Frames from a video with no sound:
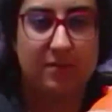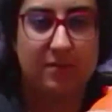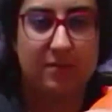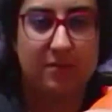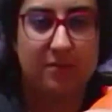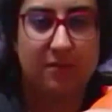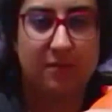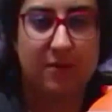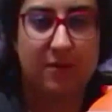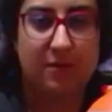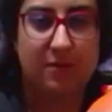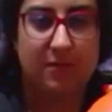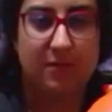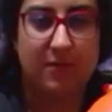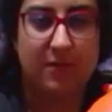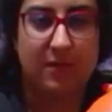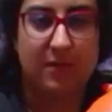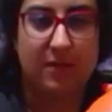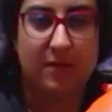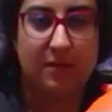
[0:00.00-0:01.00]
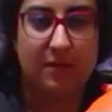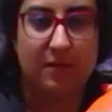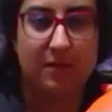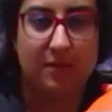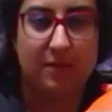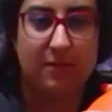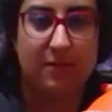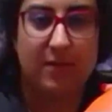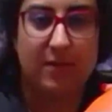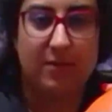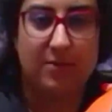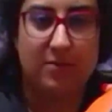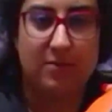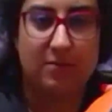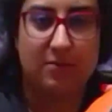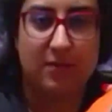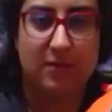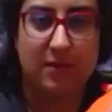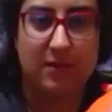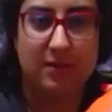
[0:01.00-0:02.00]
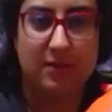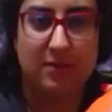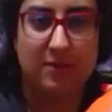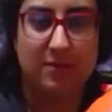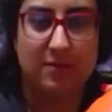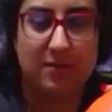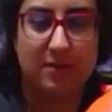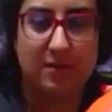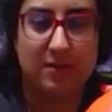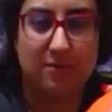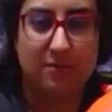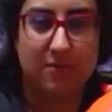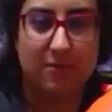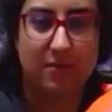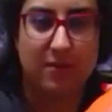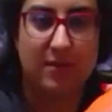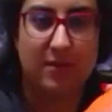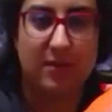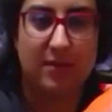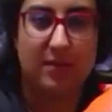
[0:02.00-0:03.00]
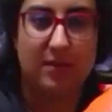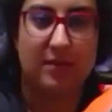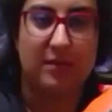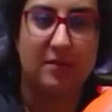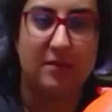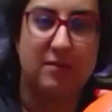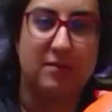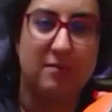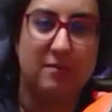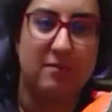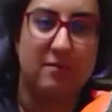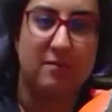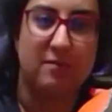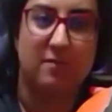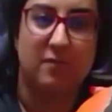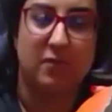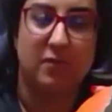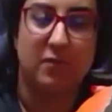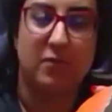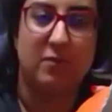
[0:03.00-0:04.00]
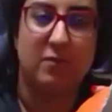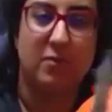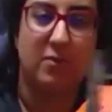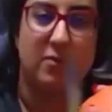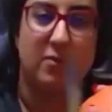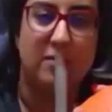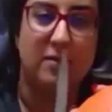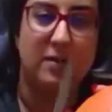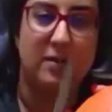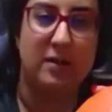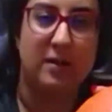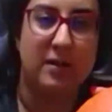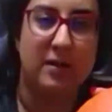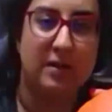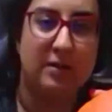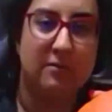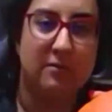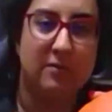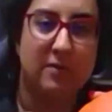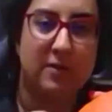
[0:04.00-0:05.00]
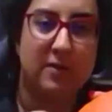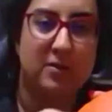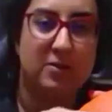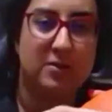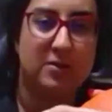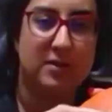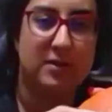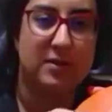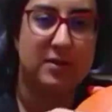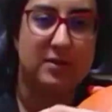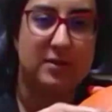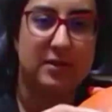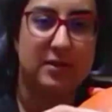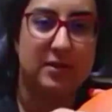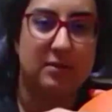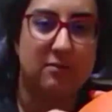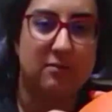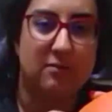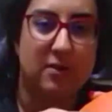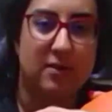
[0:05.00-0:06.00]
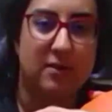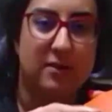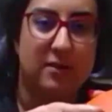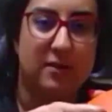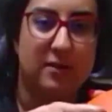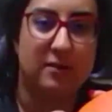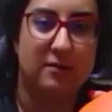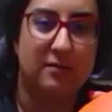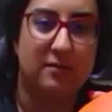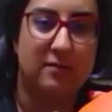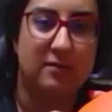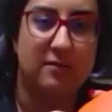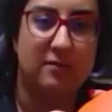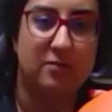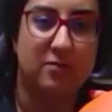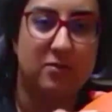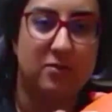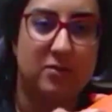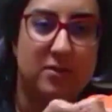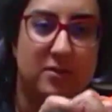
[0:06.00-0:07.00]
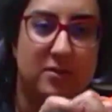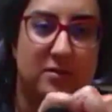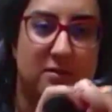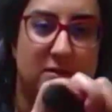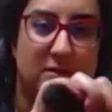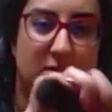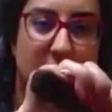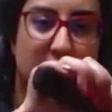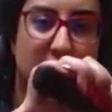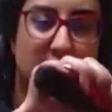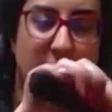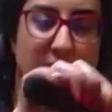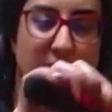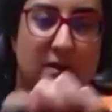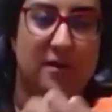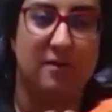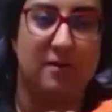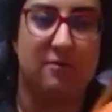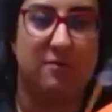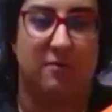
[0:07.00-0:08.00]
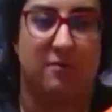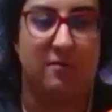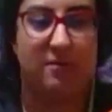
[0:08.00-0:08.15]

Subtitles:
little bit of the flesh on the inside, or the fruit part. We can just continue cutting just to clean that out.